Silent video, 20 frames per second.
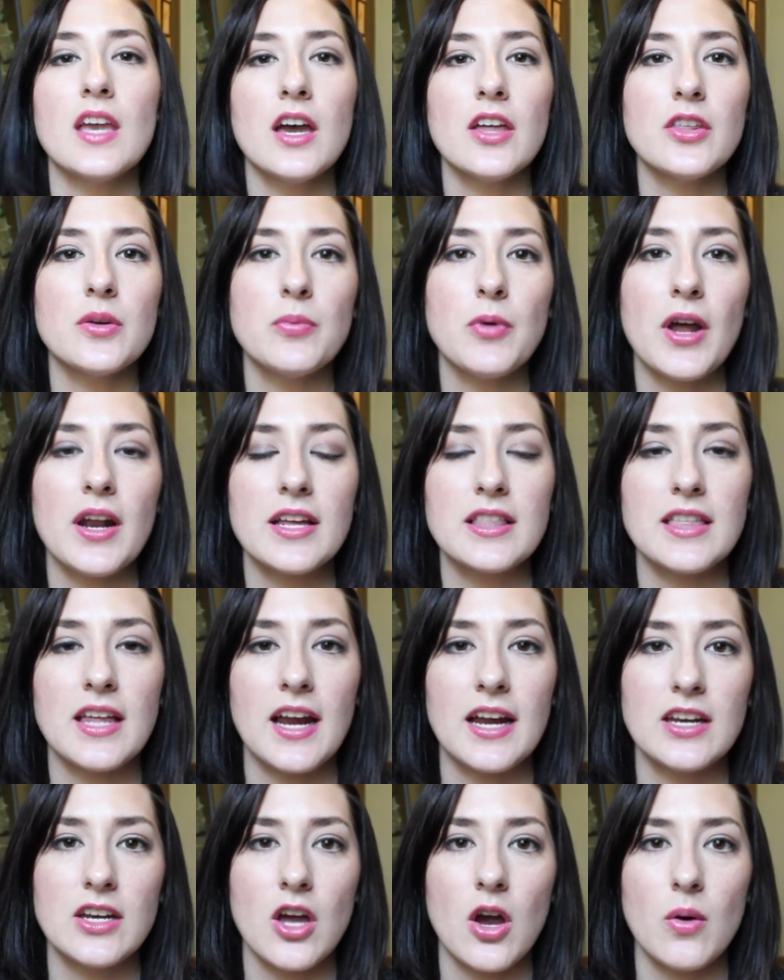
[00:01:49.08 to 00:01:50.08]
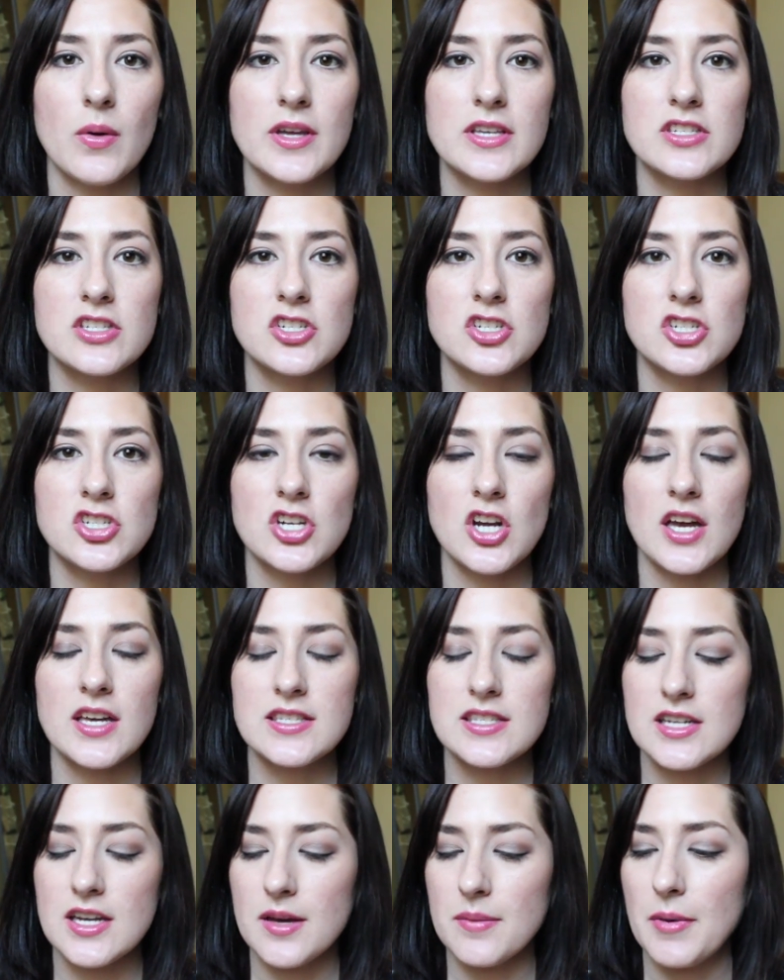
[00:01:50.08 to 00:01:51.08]
The other product that I know is
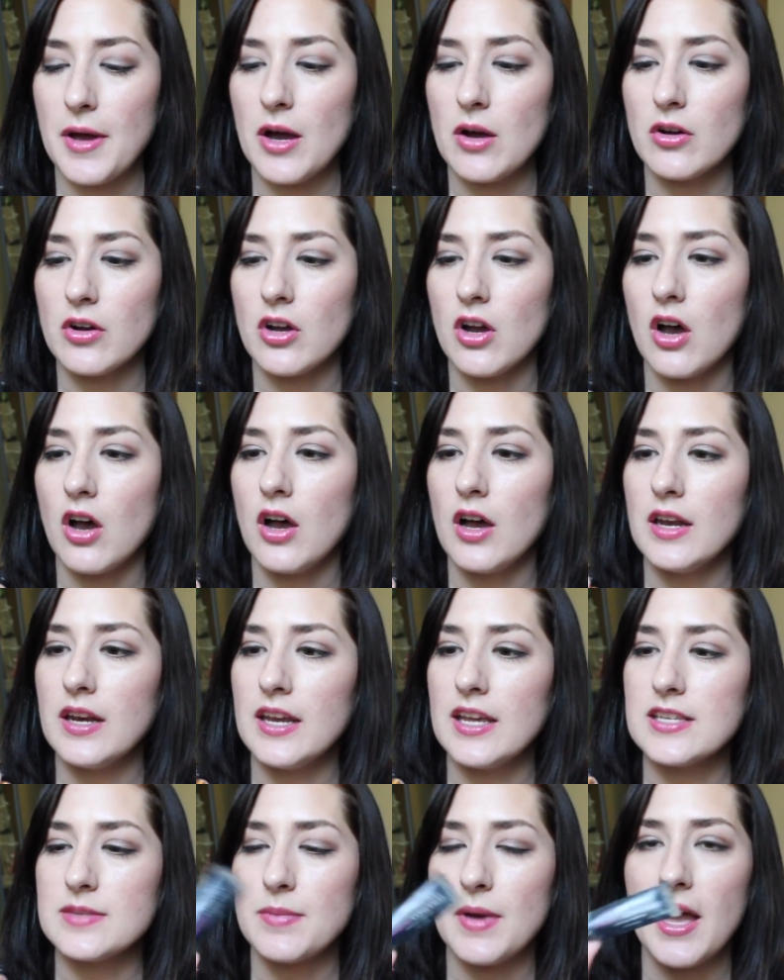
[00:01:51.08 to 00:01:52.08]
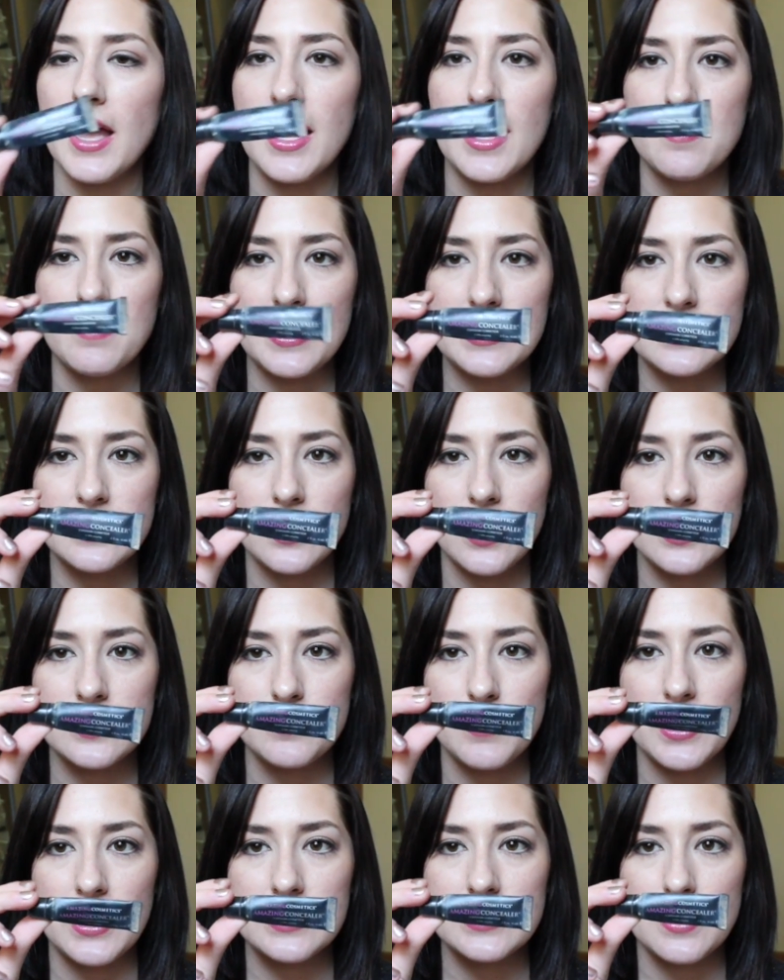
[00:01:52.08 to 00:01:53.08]
just about gone is my Amazing
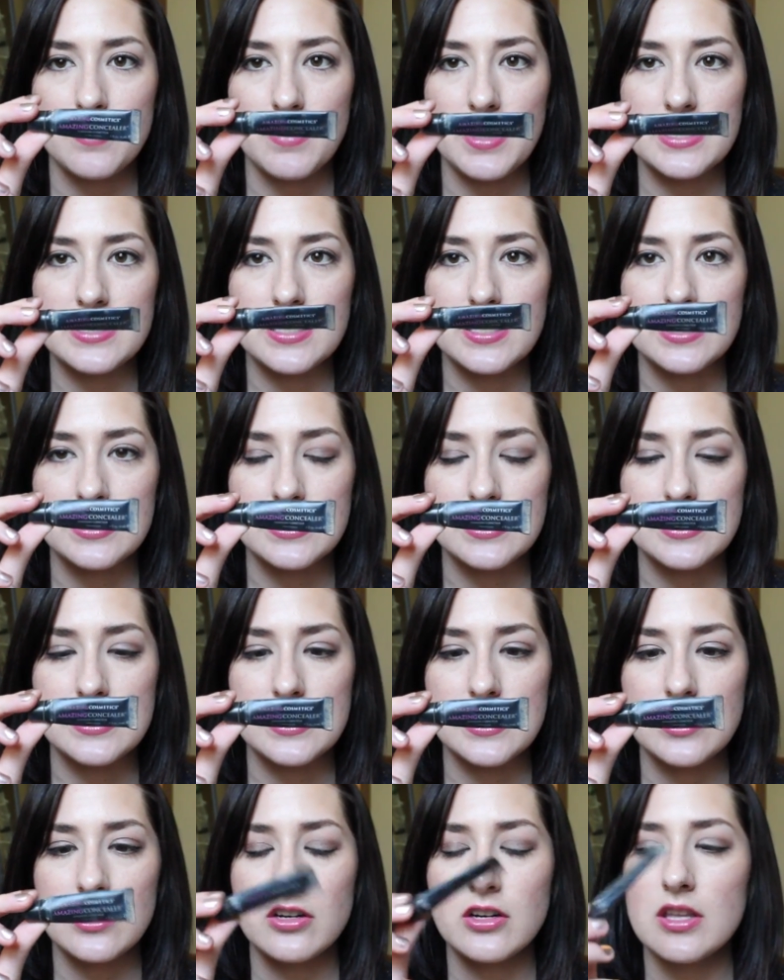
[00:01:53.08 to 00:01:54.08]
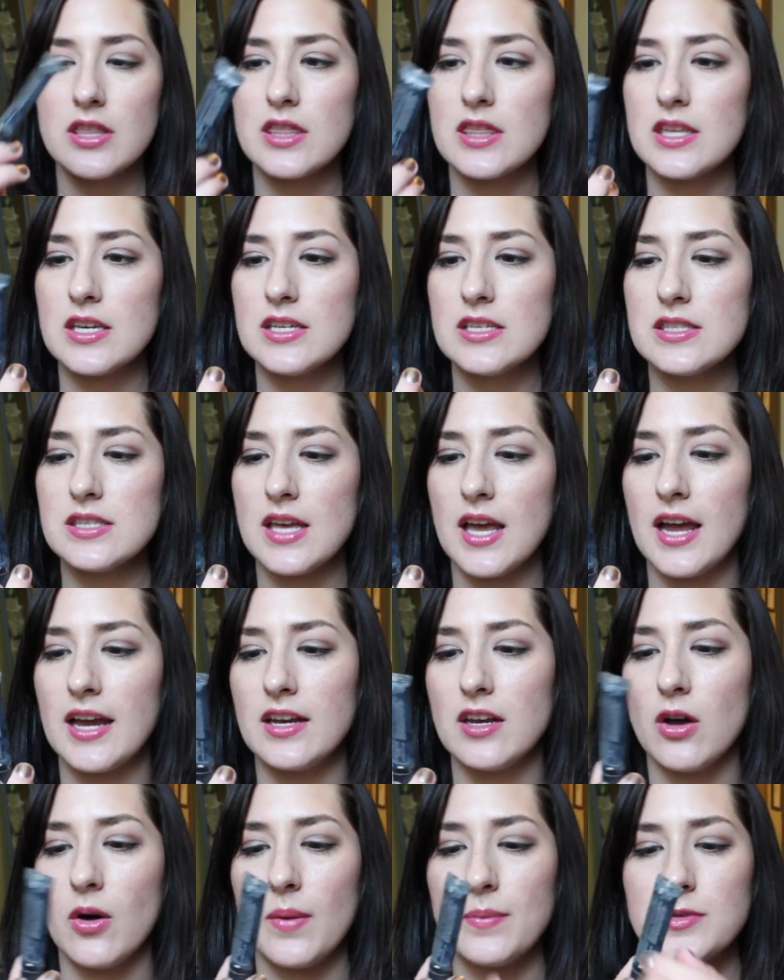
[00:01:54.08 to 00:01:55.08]
Cosmetics Amazing Concealer. This I
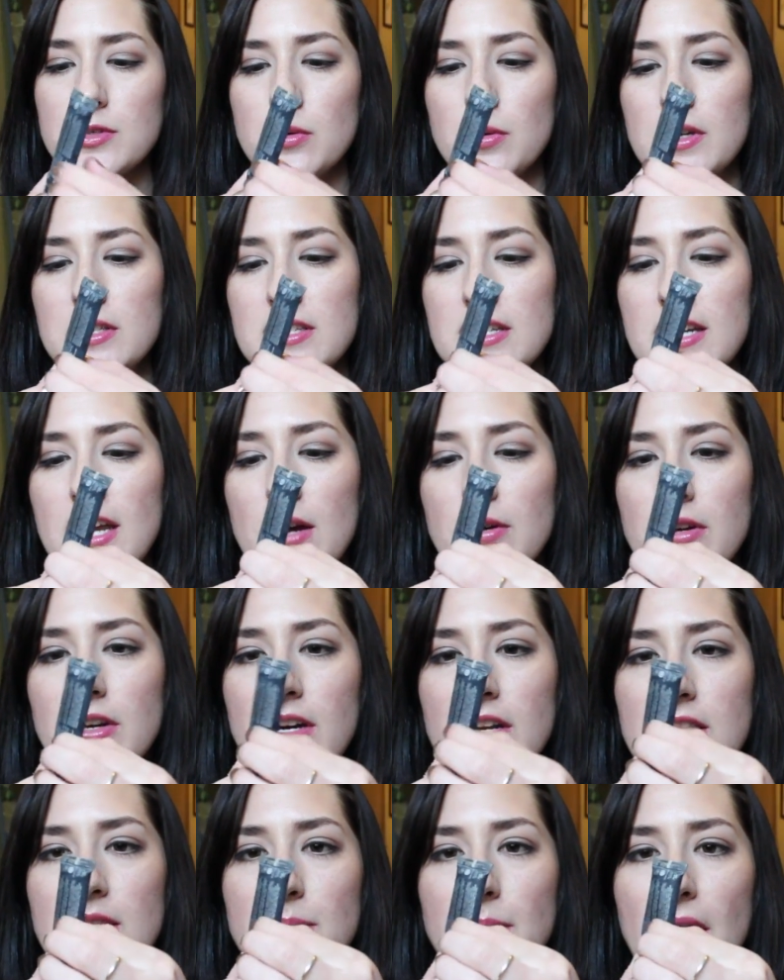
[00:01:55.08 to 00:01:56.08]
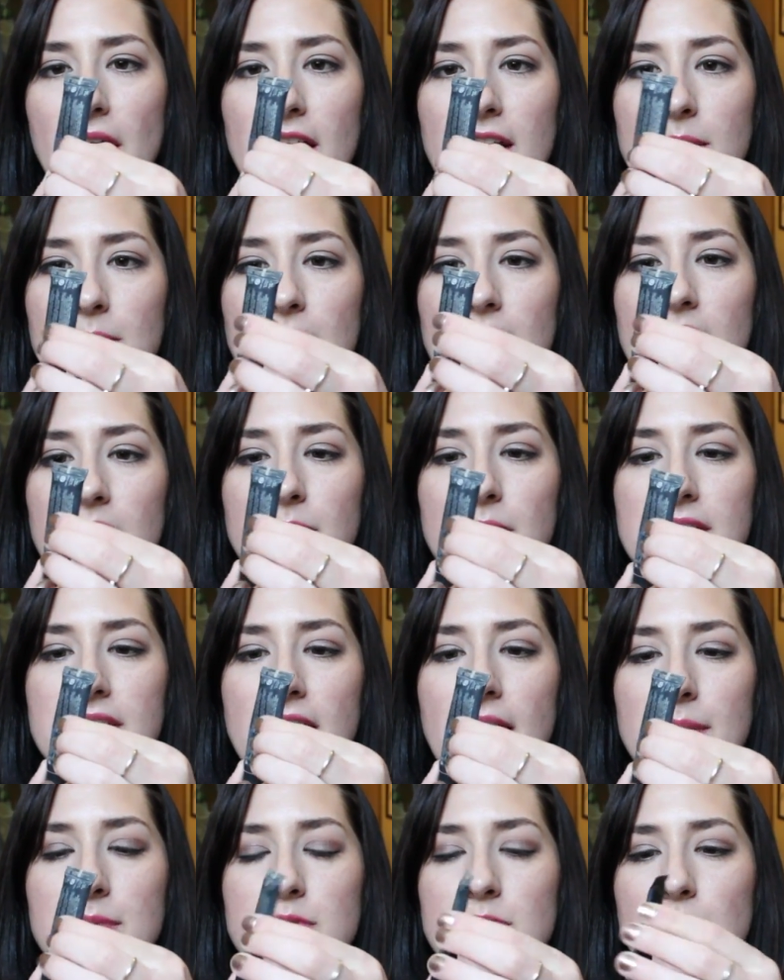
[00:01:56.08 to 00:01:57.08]
know I'm squeezing down here at the bottom, and there have been
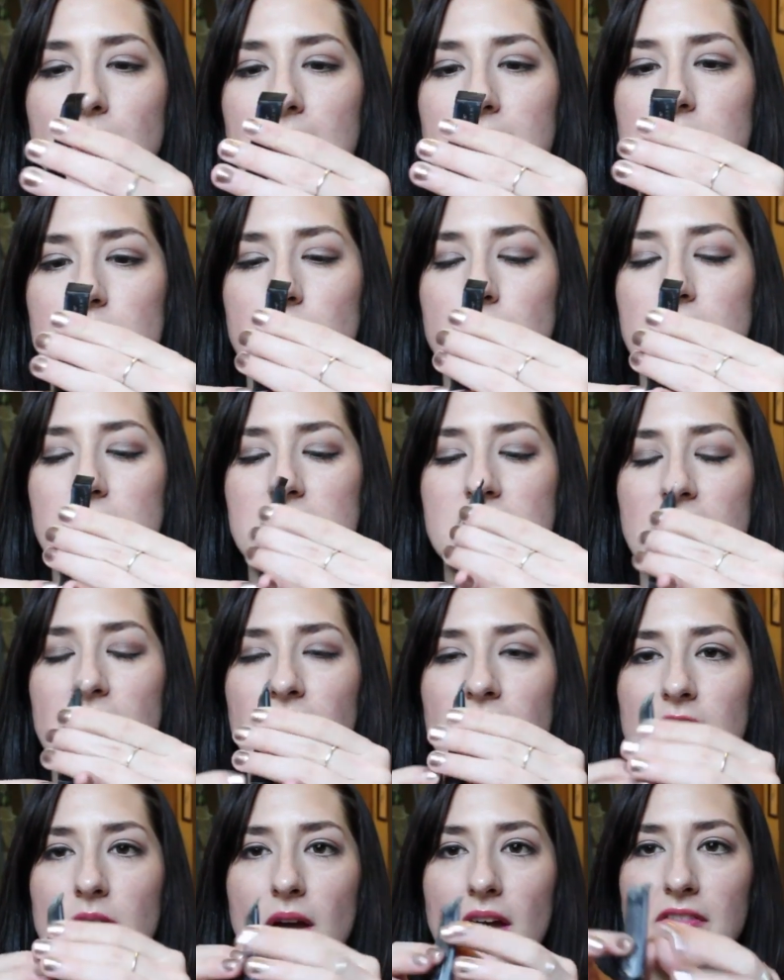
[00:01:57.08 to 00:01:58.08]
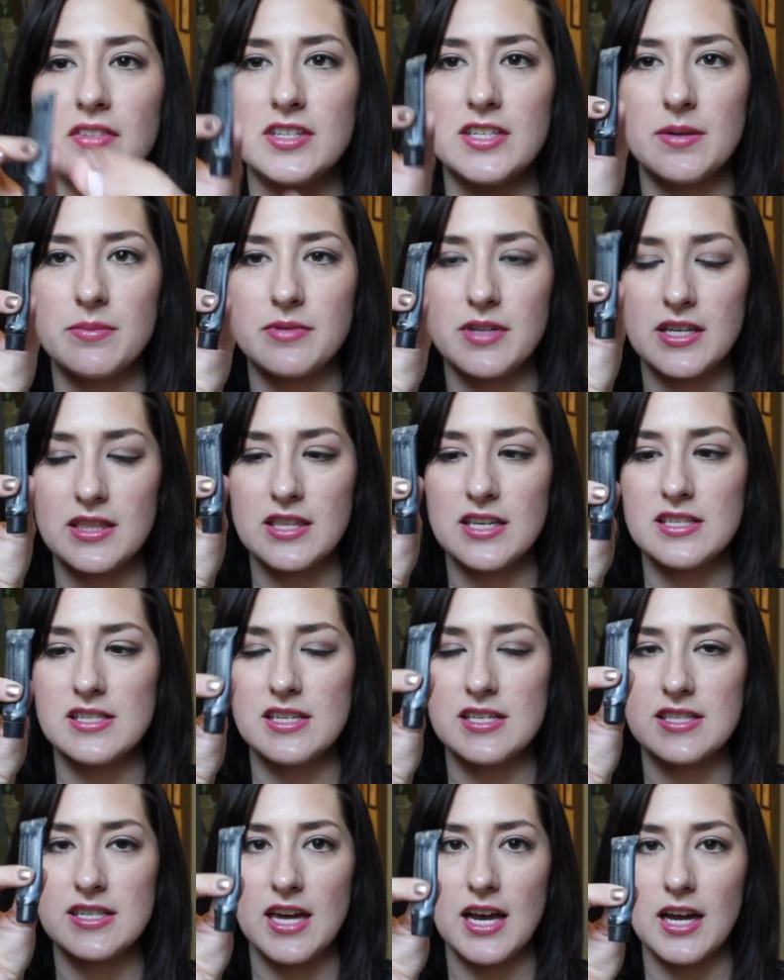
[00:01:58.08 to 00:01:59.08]
times when I've squeezed it, if I don't have it tipped like this,
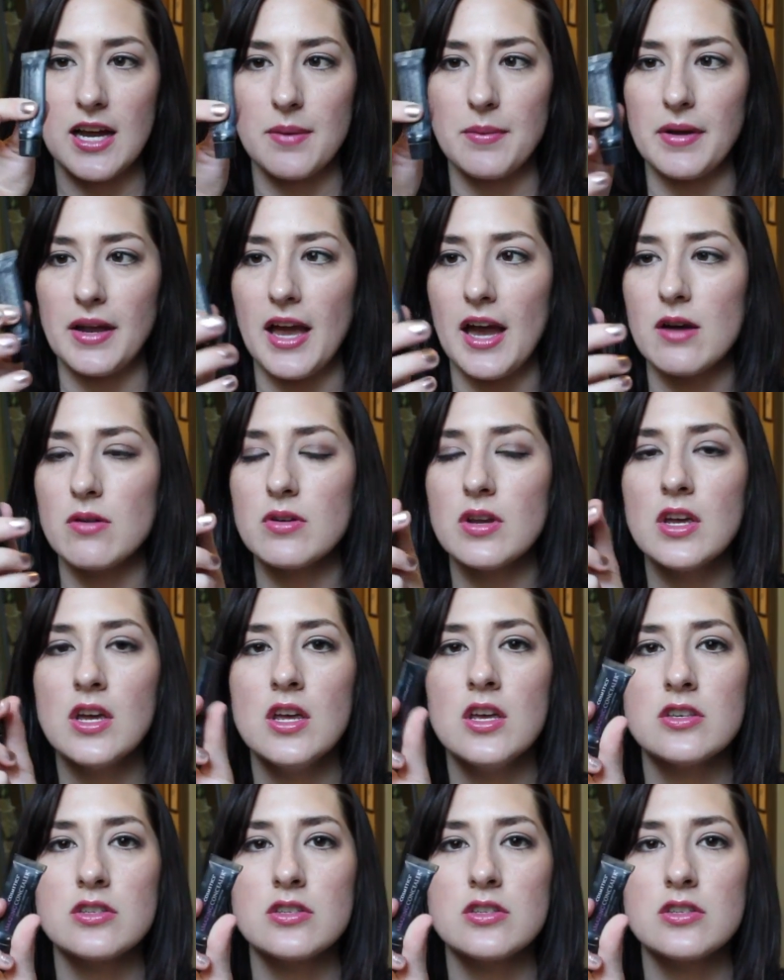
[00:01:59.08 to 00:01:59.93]
it's not coming out.